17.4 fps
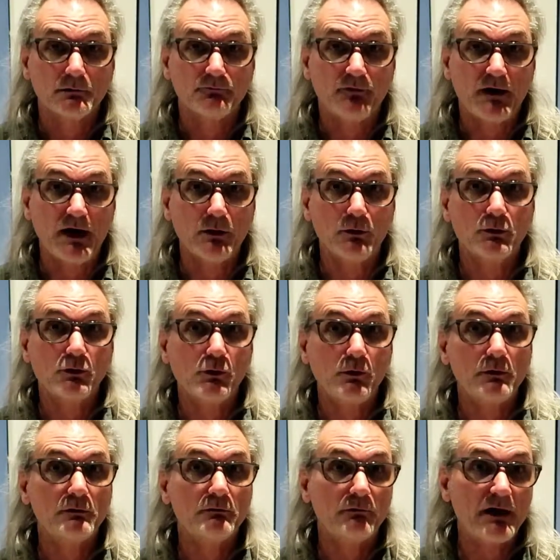Follow
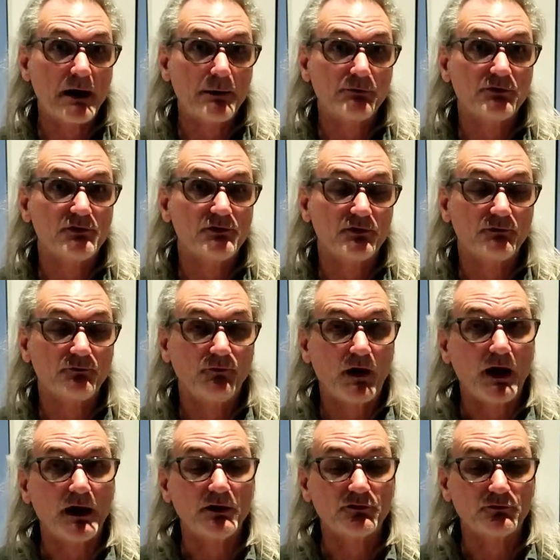Gordon Ramsay's
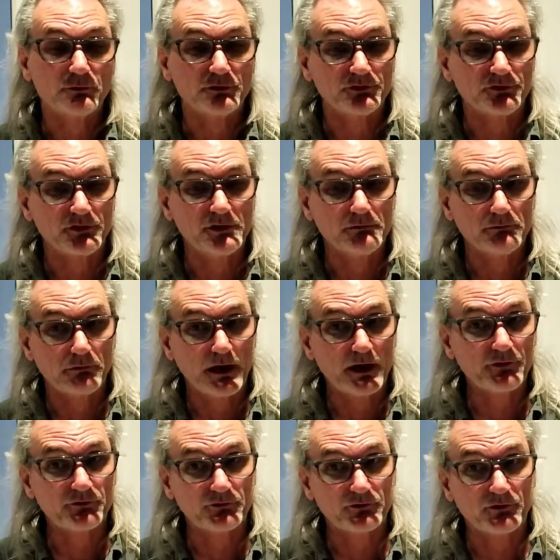advice, which he
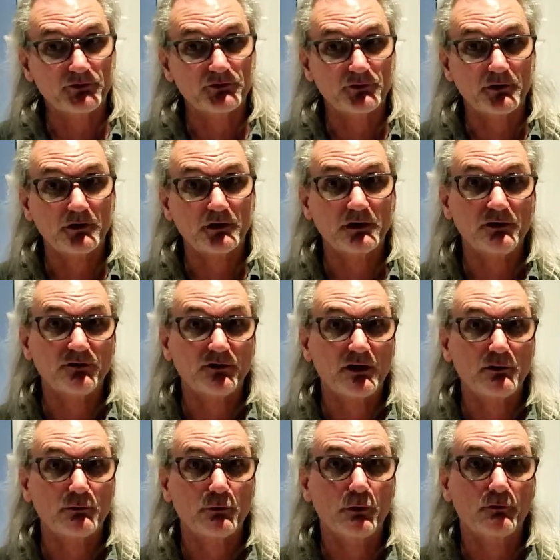rests his turkeys
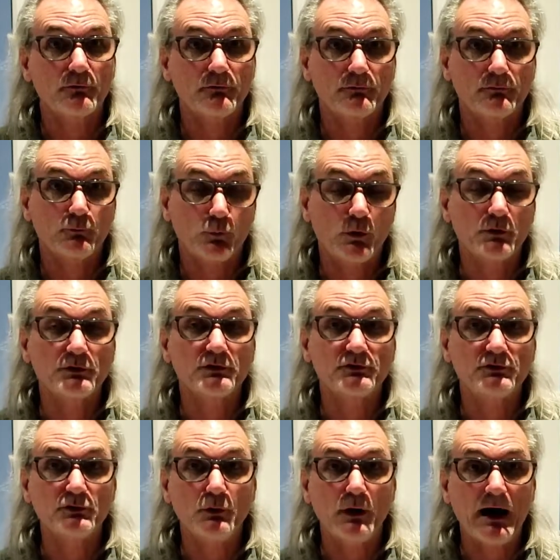anywhere over 1
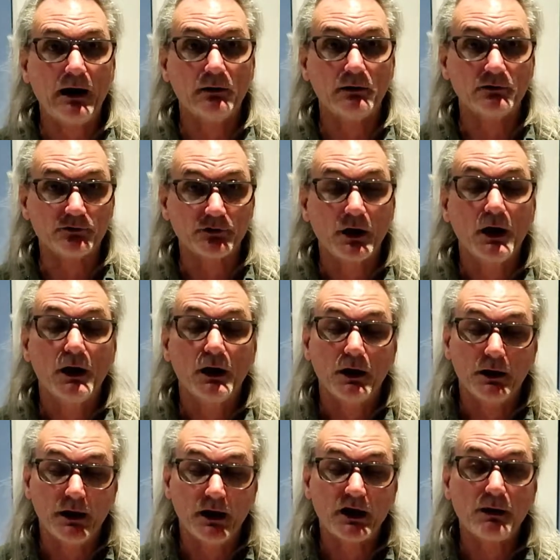to 2 hours.
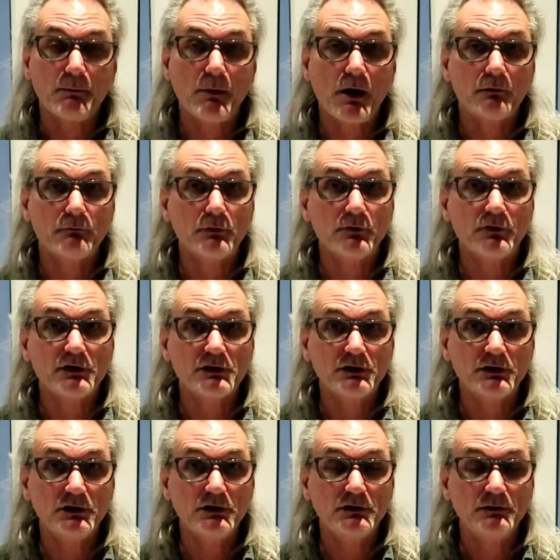And they come out really
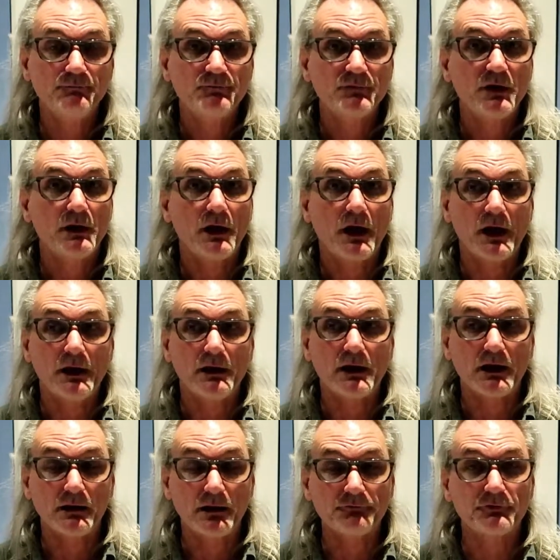good. And
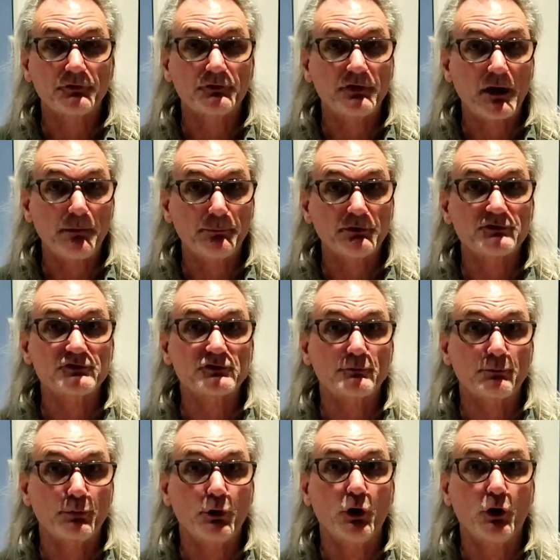I left a
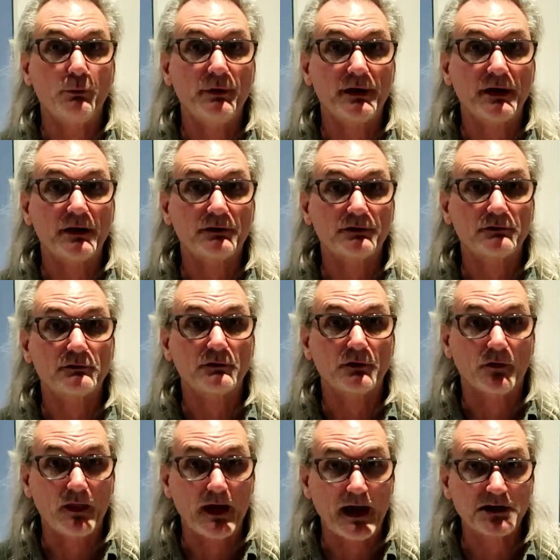temperature probe in it
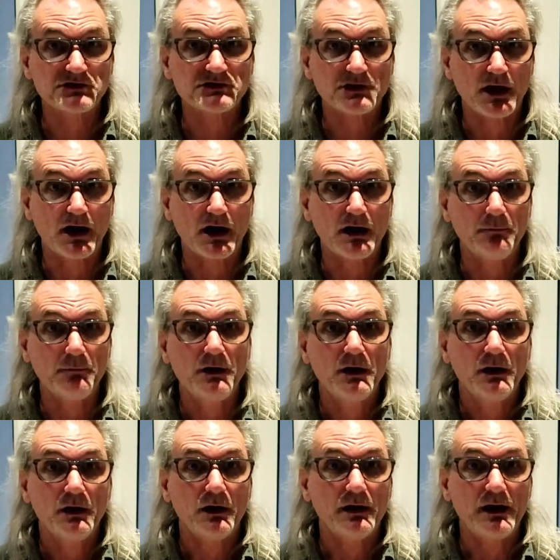the last
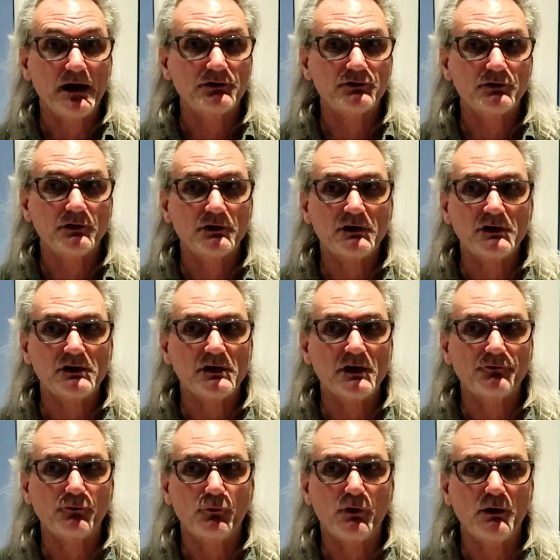time, and that turkey
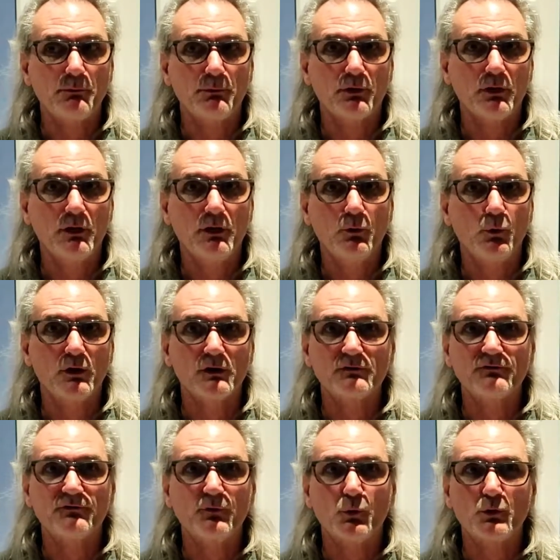never went below
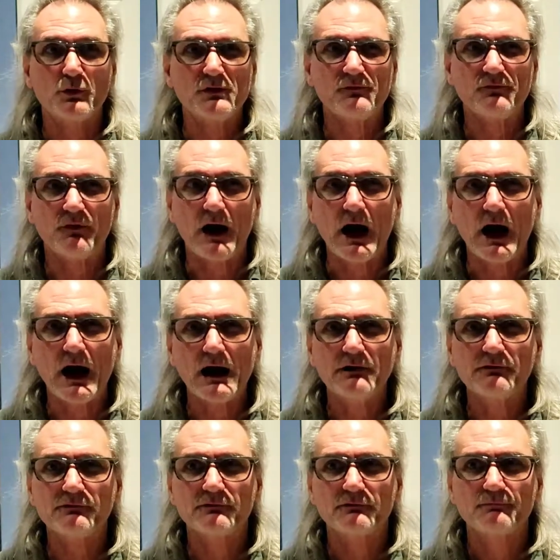
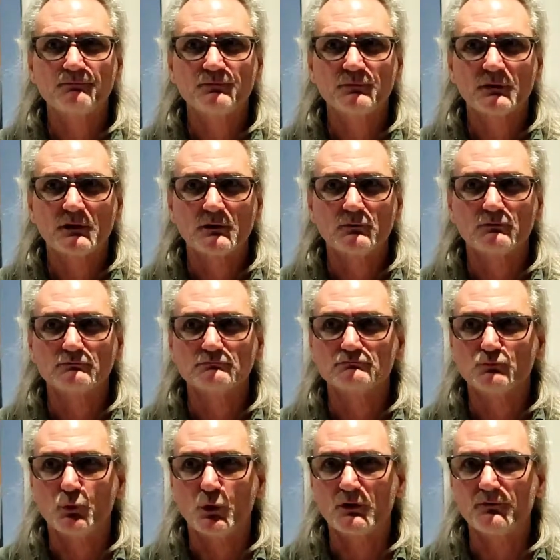145,
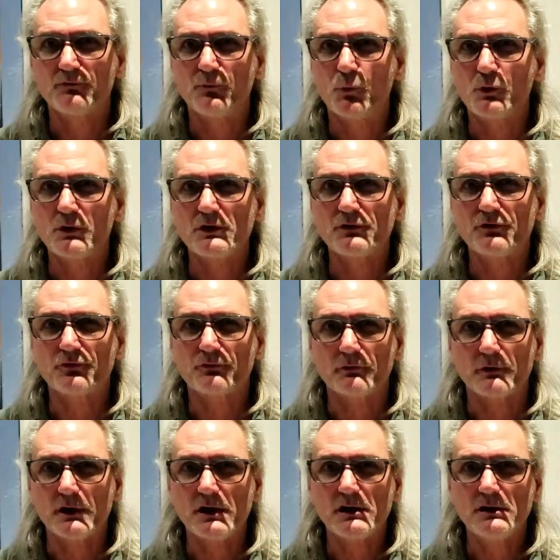
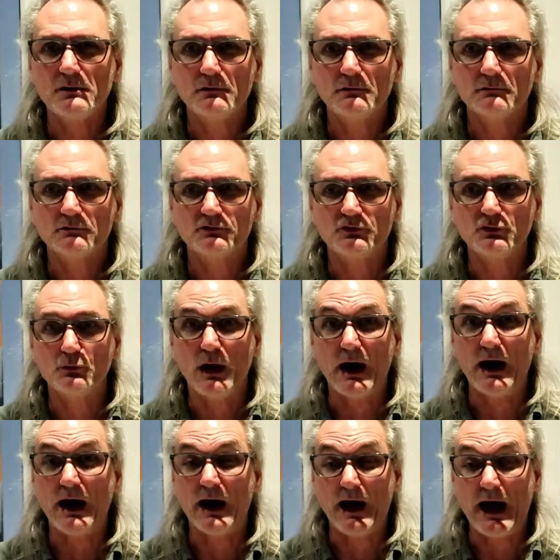143.
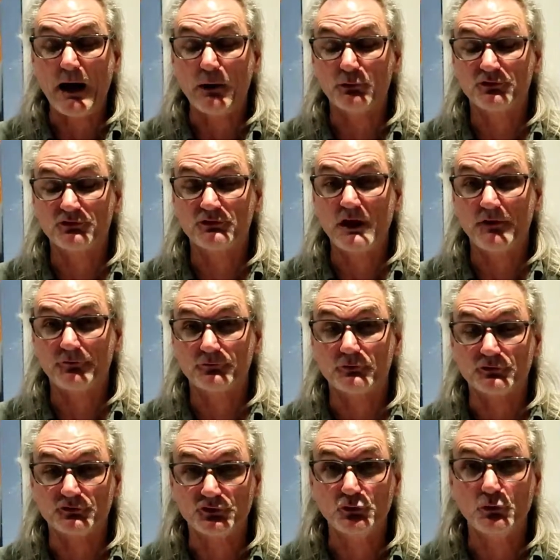I was
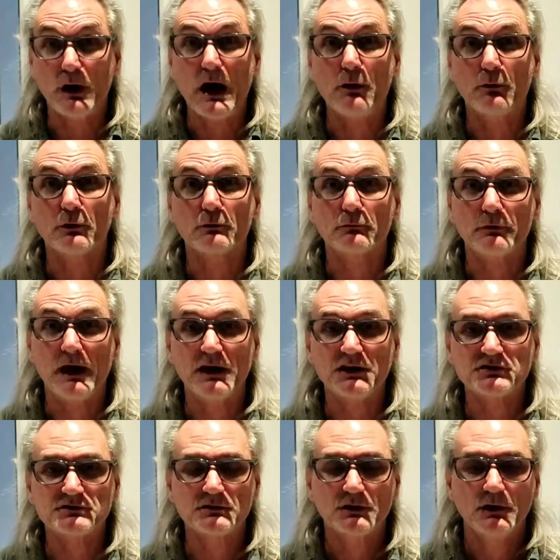after a 2-hour
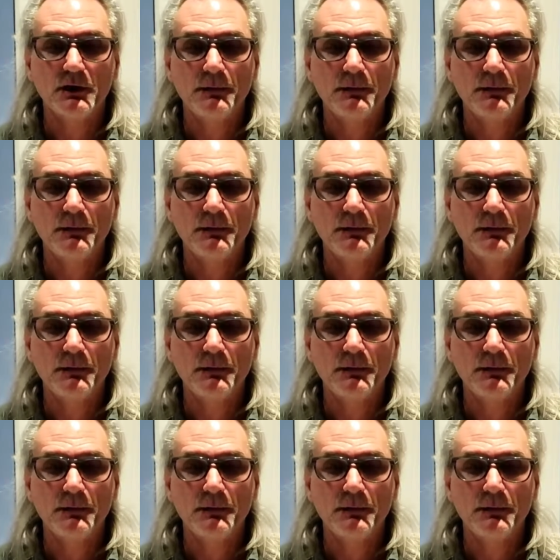rest.